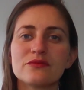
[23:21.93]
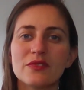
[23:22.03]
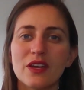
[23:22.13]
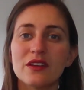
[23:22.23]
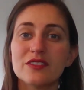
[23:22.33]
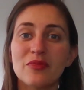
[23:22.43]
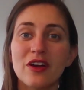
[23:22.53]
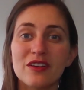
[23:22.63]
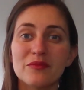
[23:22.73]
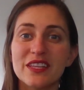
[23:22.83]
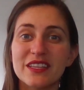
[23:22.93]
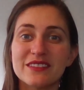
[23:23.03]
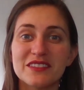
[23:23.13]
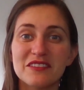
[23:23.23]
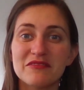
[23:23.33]
There's a part of me that
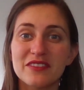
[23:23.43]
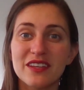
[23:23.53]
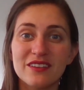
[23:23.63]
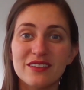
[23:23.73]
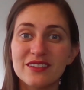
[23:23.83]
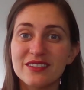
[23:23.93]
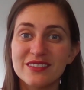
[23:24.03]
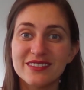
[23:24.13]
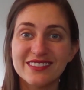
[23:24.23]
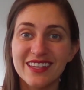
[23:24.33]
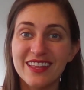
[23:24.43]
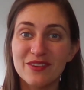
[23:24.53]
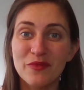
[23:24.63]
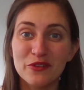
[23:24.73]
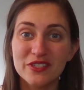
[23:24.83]
still feels, and say that
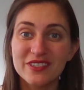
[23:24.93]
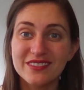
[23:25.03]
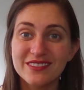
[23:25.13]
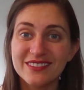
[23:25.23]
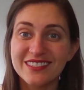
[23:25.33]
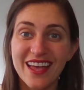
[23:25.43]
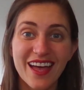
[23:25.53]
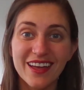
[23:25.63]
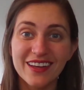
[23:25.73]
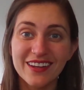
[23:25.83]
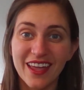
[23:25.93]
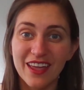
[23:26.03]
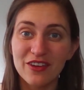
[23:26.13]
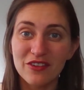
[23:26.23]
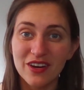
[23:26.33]
emotion, sad,
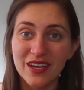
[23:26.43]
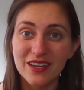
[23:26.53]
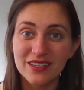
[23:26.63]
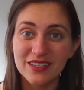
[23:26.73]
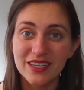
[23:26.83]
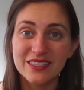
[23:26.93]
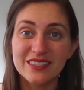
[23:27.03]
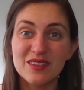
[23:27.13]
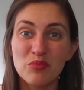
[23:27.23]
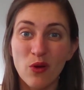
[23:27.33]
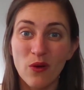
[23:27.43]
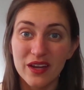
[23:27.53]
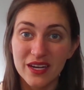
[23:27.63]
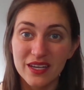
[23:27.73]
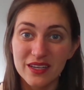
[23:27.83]
angry,
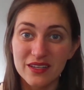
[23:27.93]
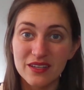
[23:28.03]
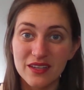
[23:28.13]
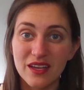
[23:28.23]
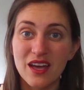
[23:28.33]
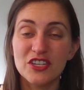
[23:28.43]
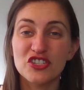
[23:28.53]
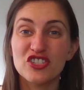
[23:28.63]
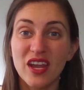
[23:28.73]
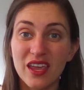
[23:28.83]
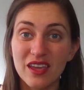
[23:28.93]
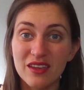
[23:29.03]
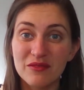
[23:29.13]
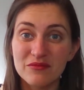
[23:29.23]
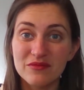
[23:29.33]
disappointed,
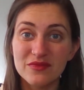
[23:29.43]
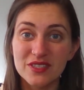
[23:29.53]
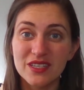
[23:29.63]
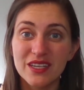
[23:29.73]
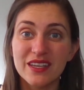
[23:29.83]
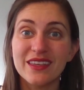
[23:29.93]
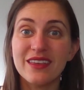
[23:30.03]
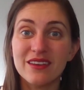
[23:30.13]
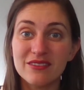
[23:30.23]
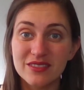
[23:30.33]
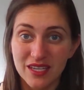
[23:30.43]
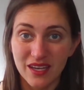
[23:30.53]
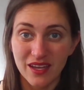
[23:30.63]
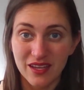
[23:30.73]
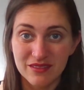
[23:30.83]
ashamed,
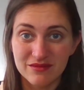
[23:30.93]
guilty,